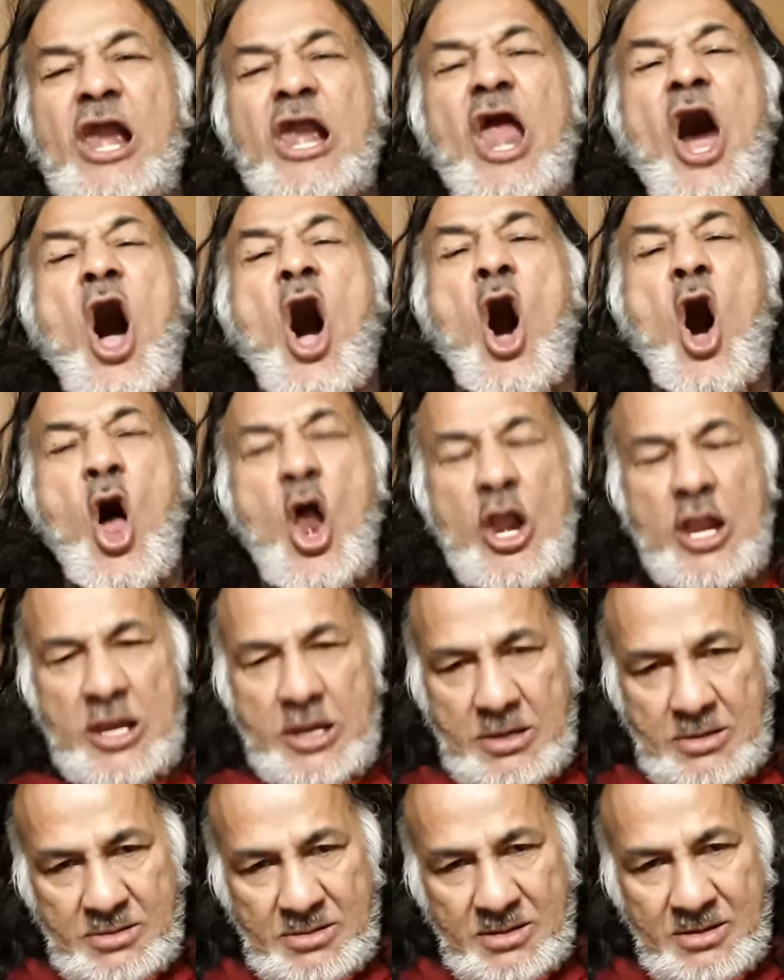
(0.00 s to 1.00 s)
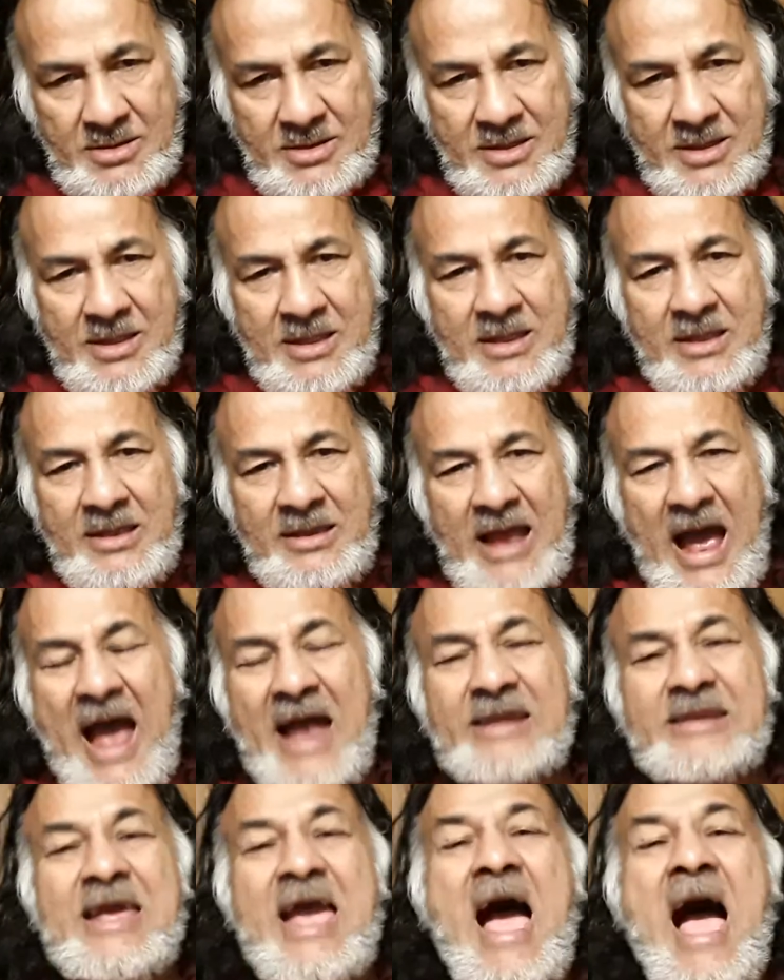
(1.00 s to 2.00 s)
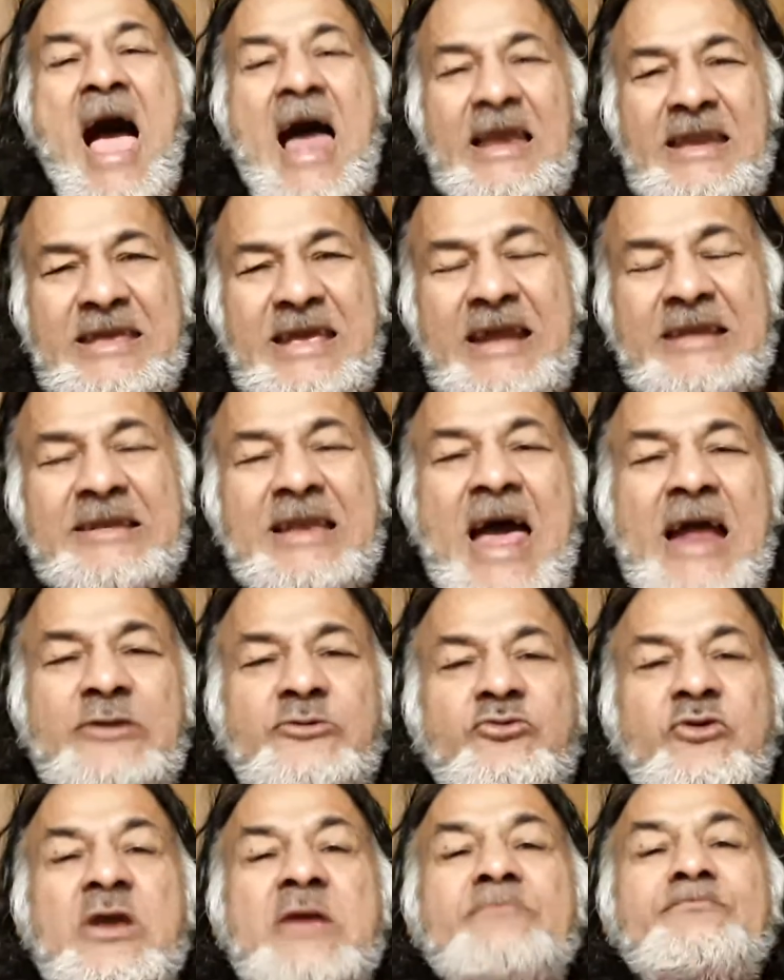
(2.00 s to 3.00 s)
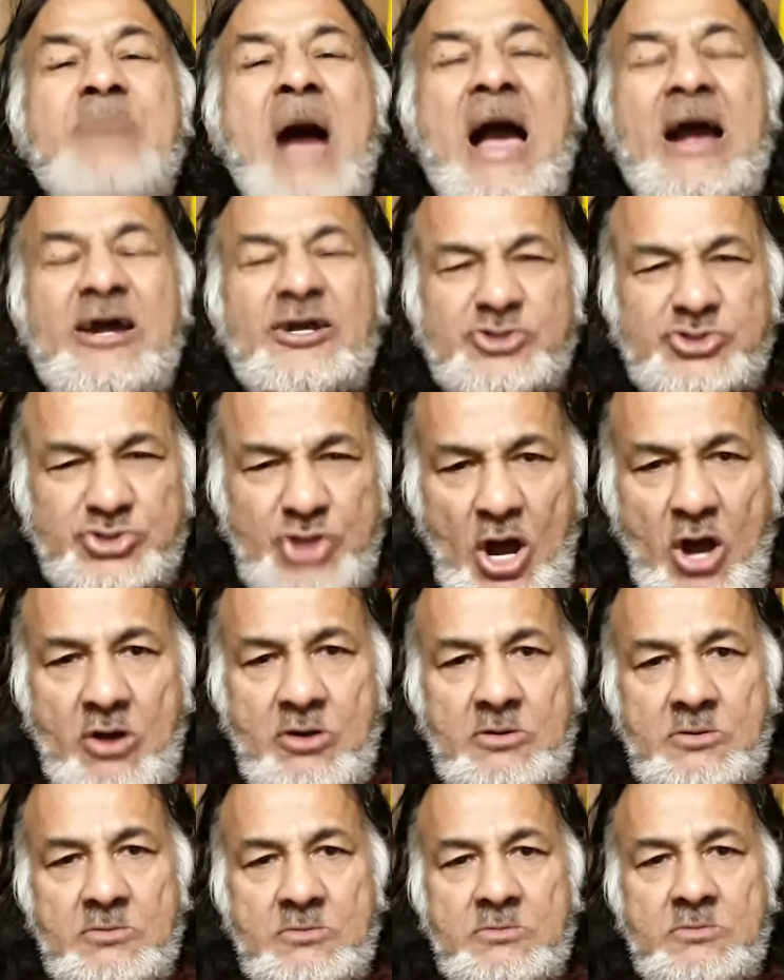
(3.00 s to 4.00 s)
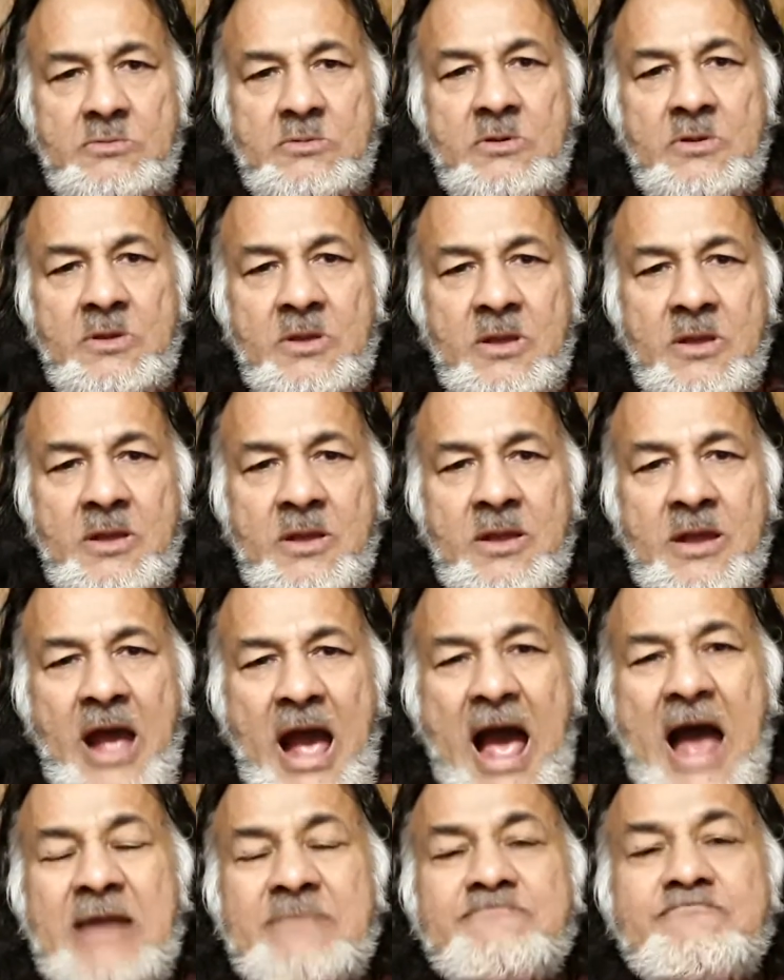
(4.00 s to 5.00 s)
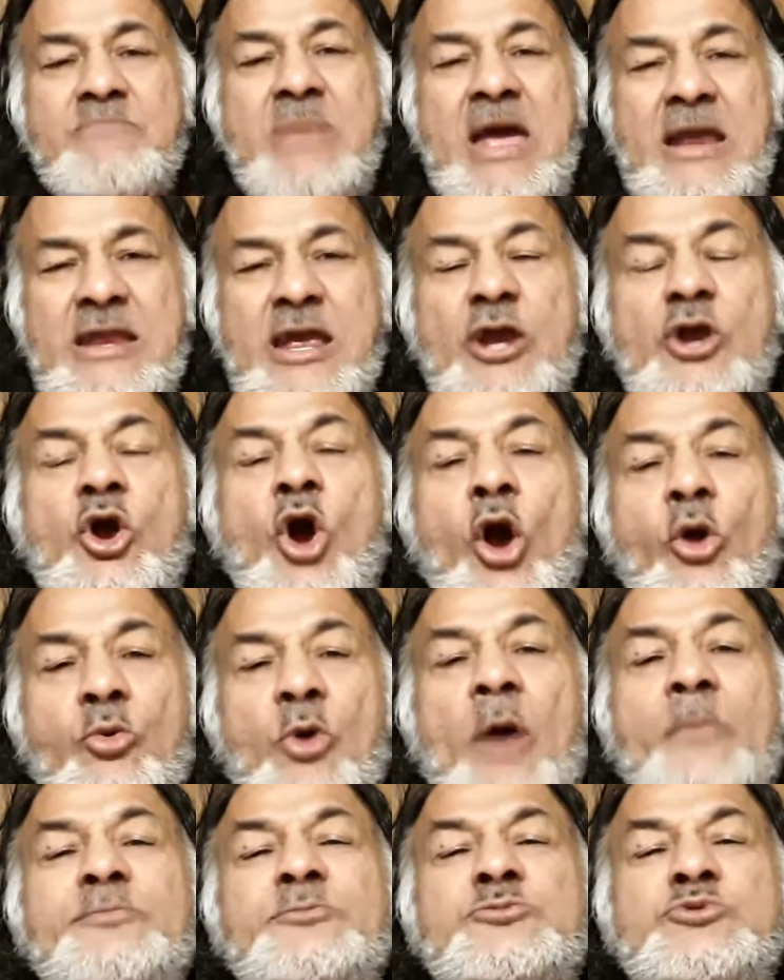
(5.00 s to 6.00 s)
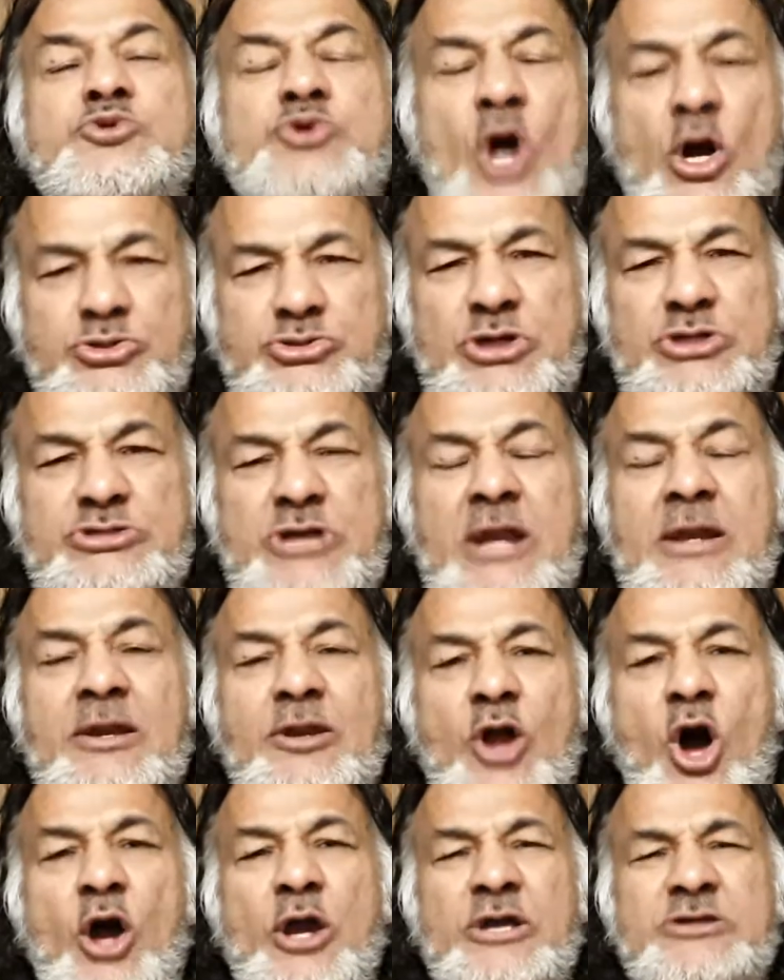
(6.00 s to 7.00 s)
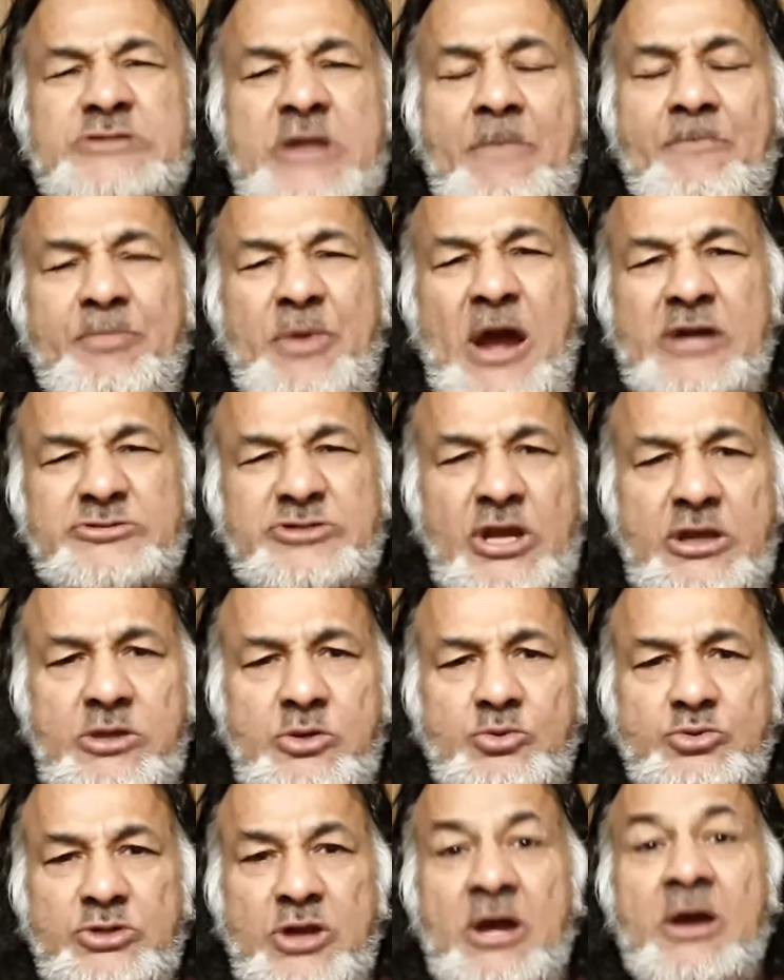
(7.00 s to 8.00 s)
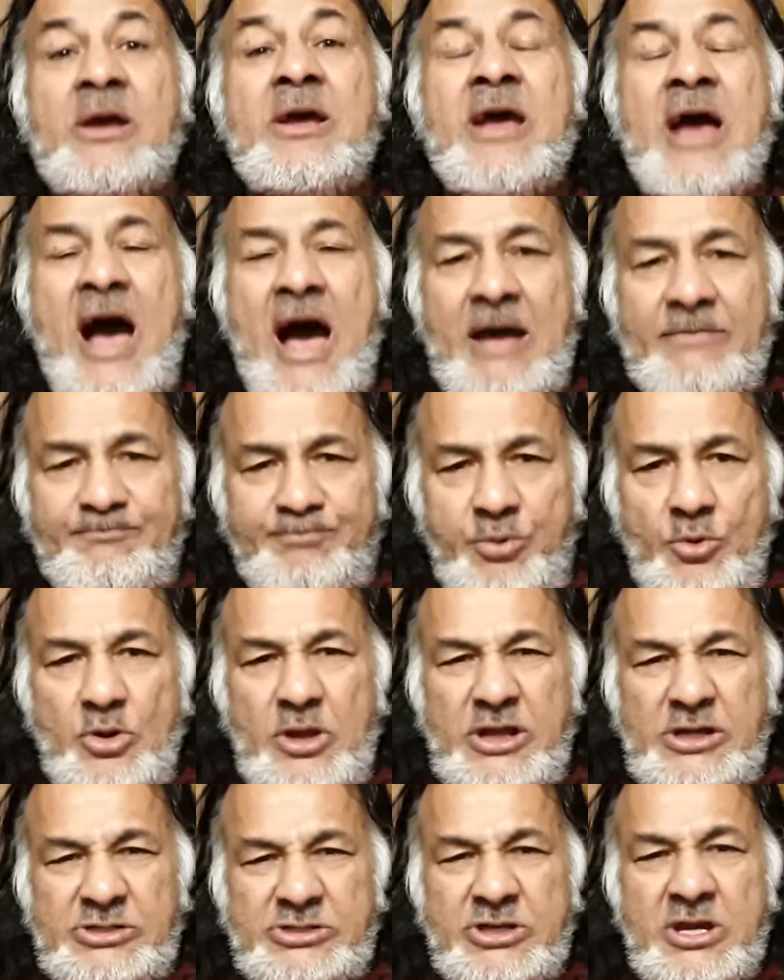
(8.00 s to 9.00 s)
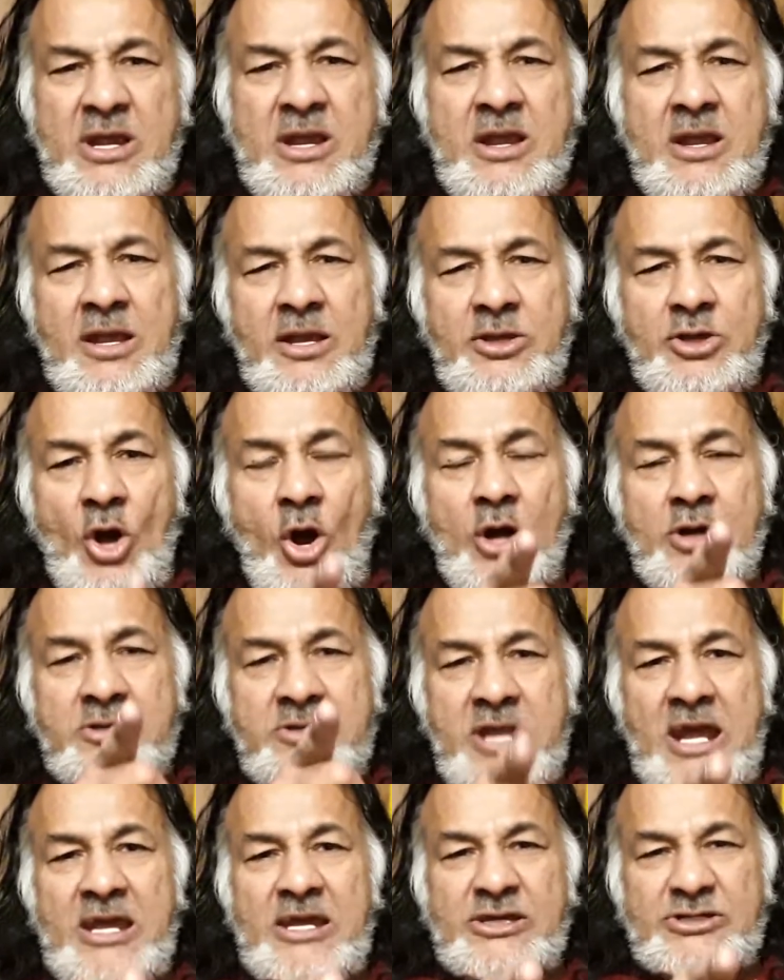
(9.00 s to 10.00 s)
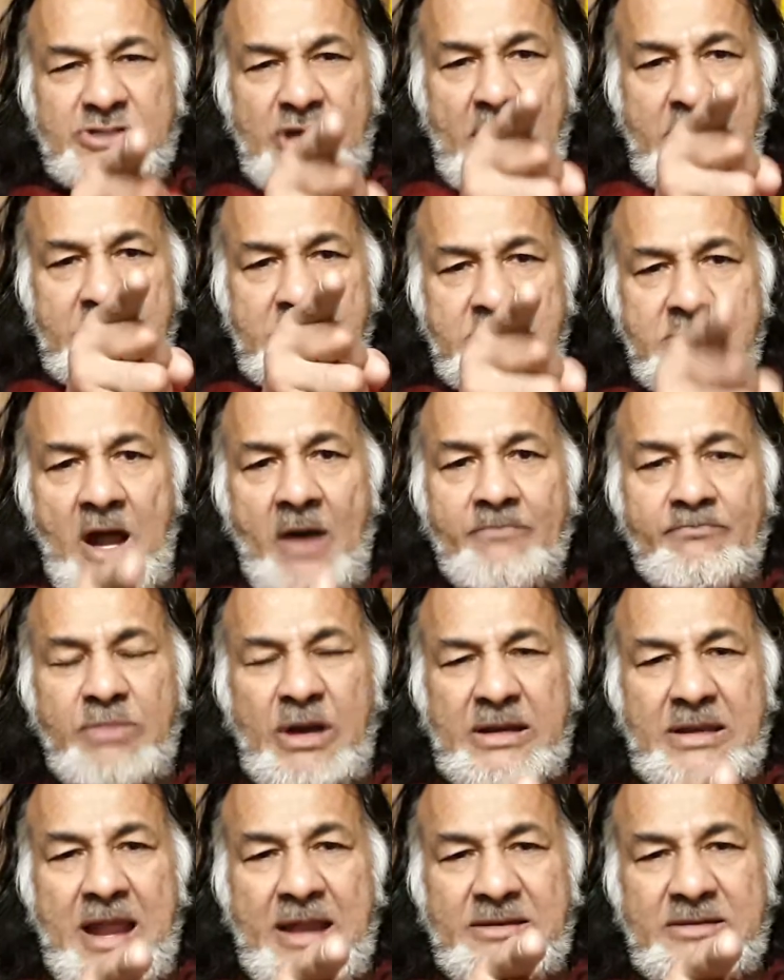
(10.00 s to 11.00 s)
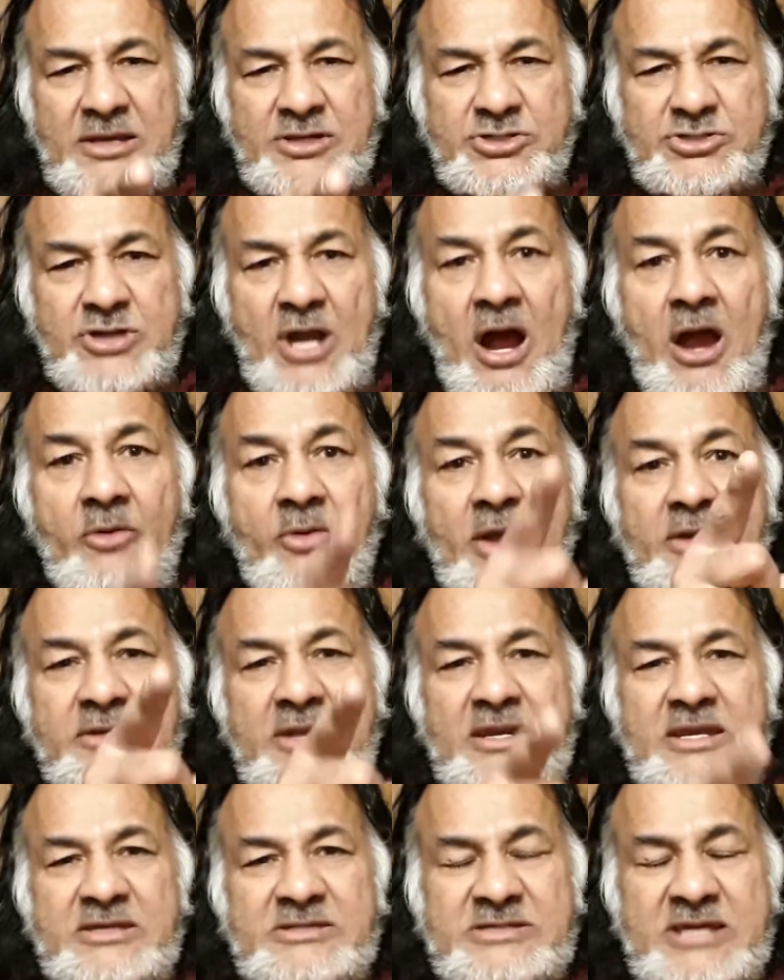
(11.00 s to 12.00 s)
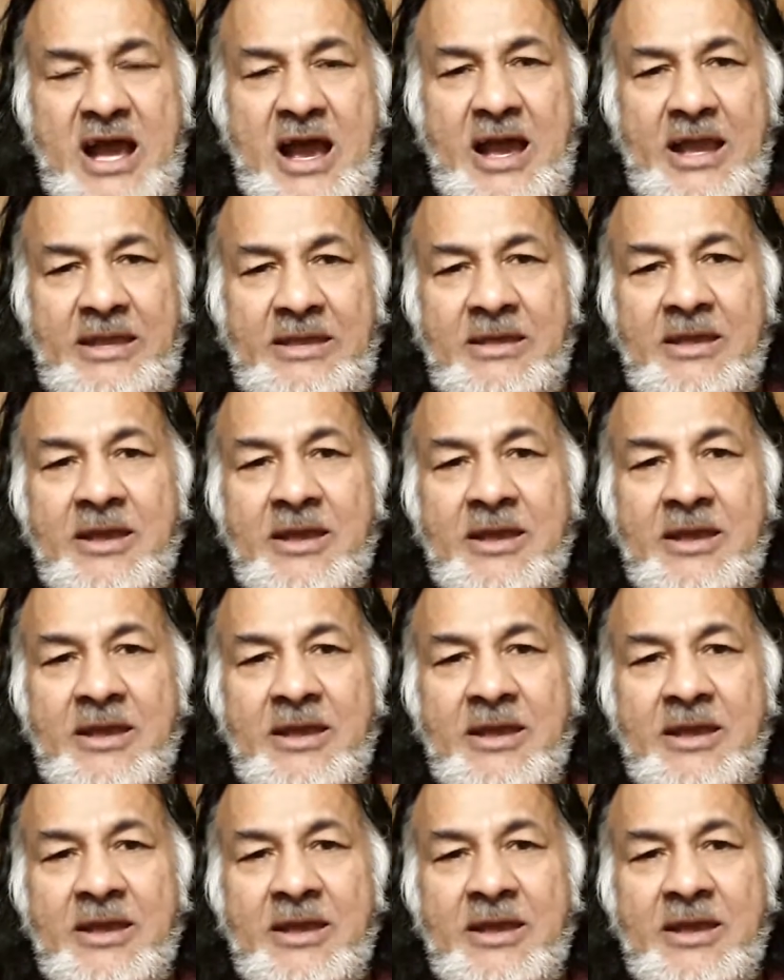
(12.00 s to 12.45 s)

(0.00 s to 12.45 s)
Lal, and the Alliant Latri Bagastong, and many corrupt judges and lawyers and prosecutors and police. Your days are numbered like the star under the sky.